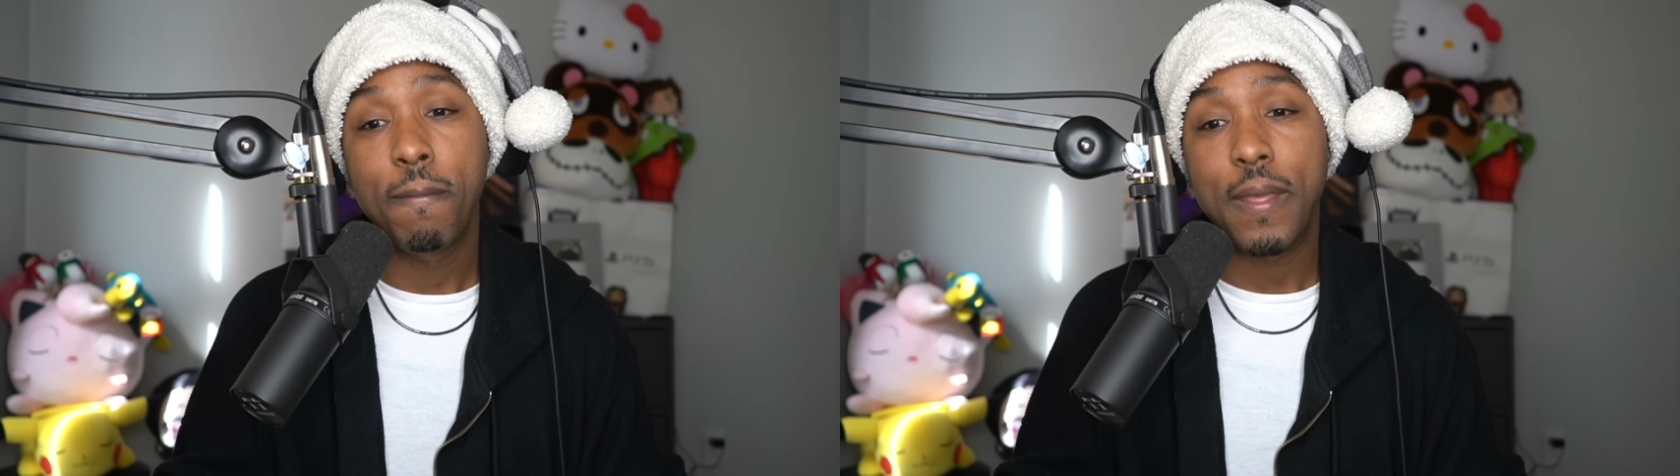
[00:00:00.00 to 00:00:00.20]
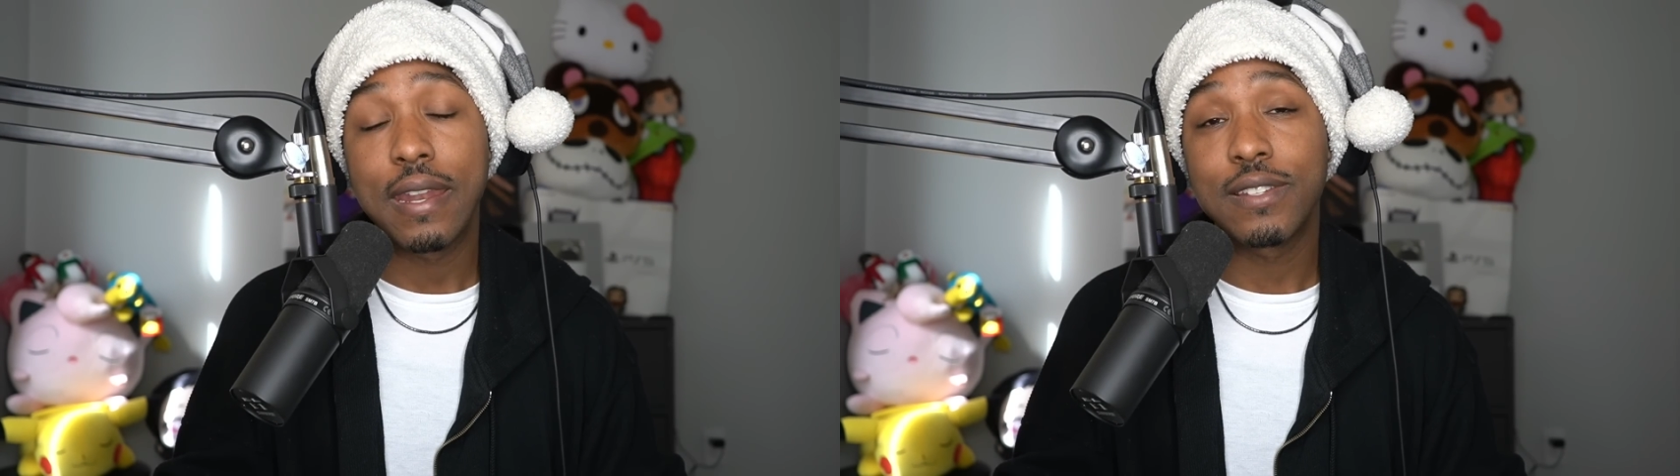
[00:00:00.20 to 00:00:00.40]

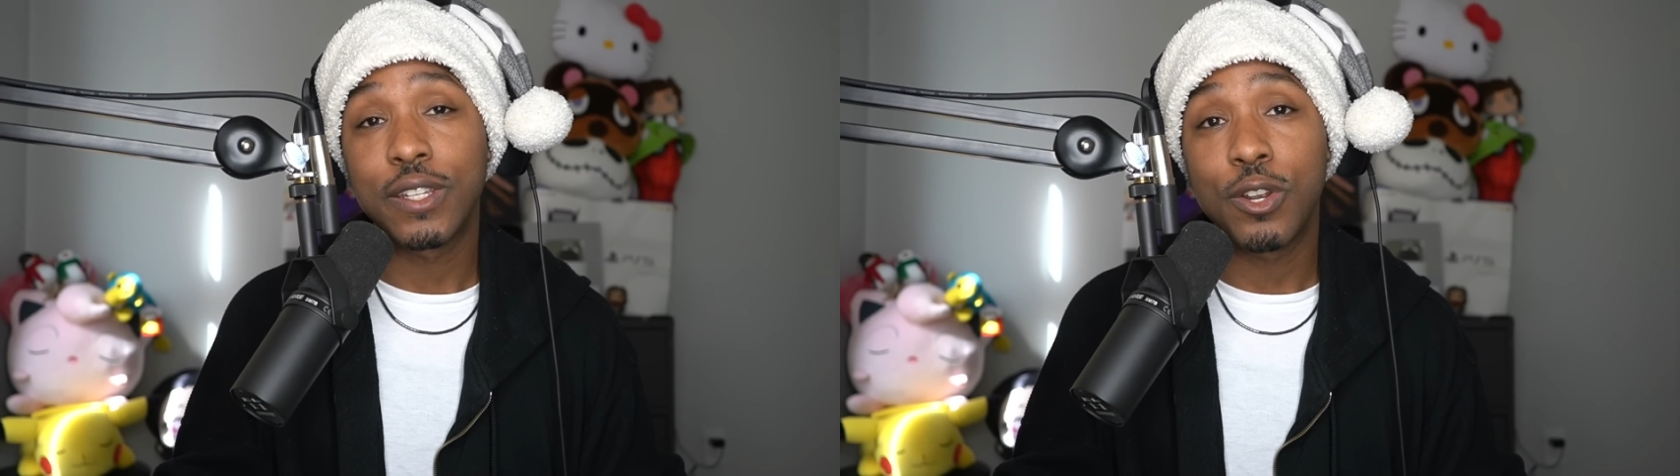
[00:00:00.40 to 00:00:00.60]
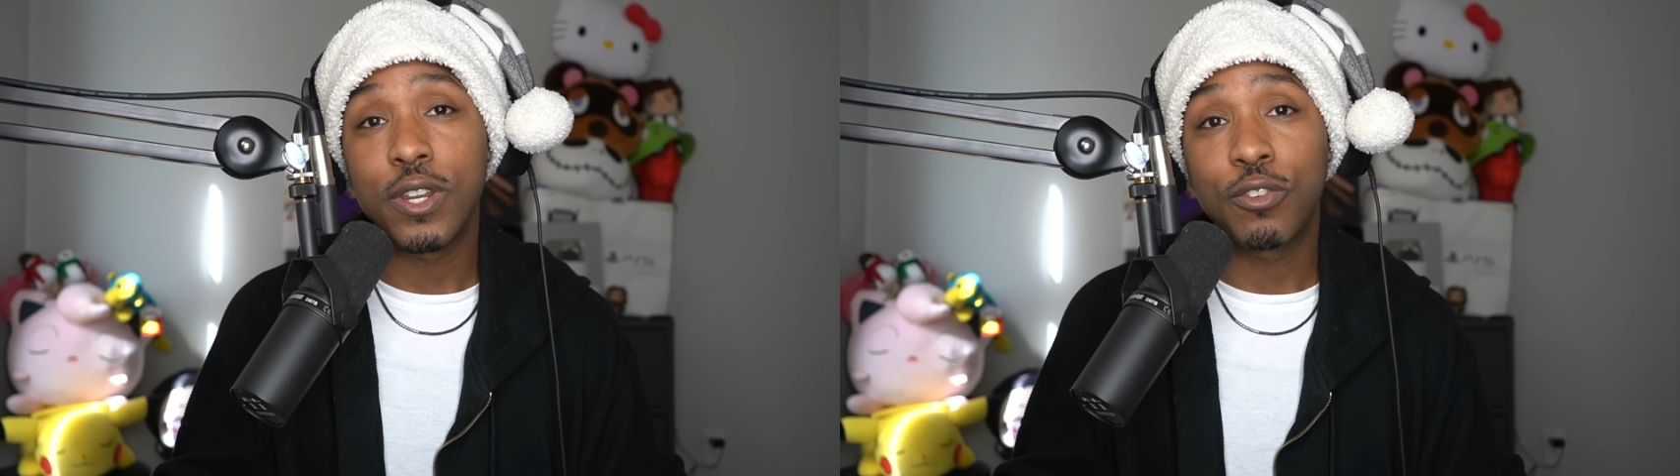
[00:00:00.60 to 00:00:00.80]
that
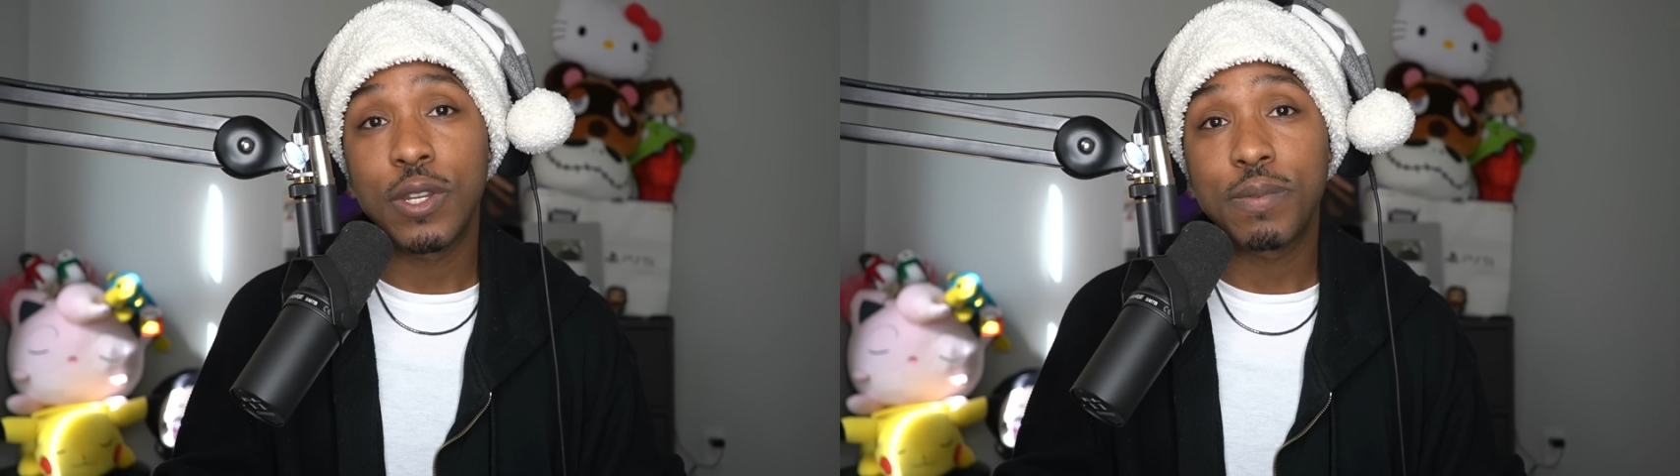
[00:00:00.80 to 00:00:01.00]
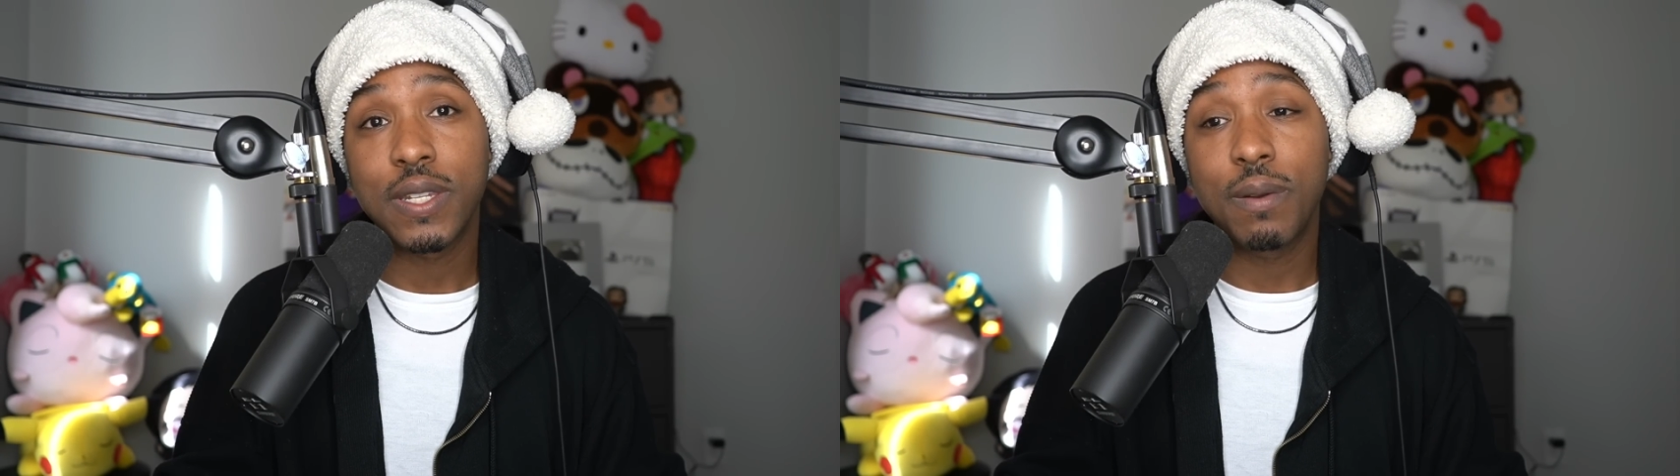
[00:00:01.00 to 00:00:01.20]
insecurity
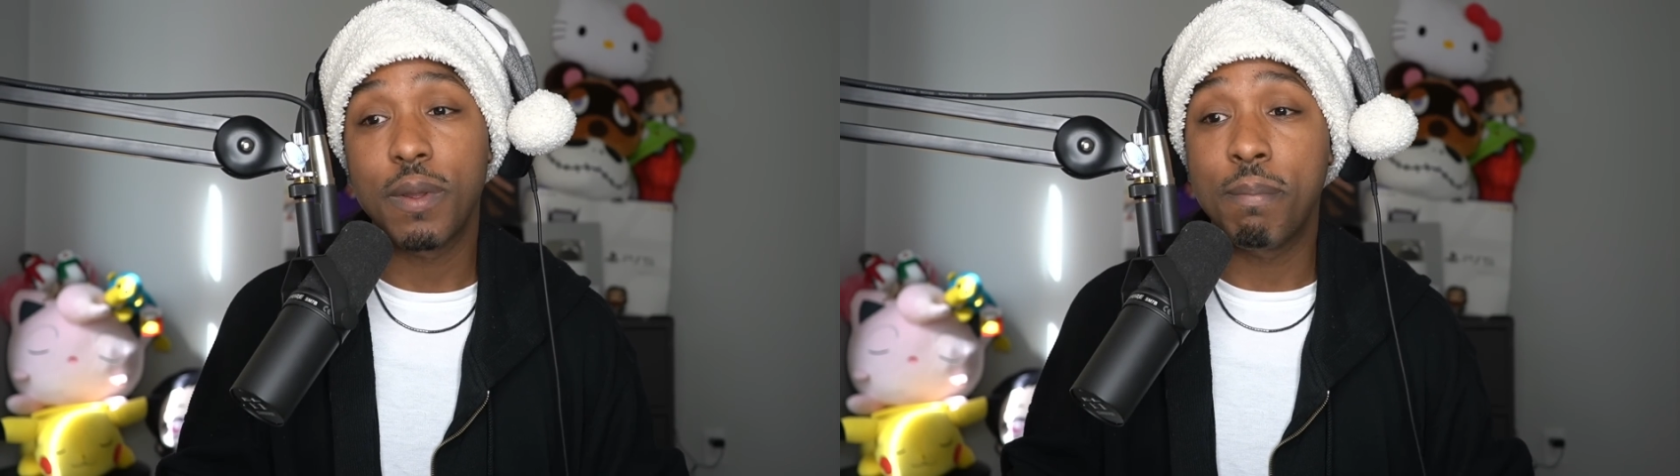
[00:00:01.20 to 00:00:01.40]
creeps up.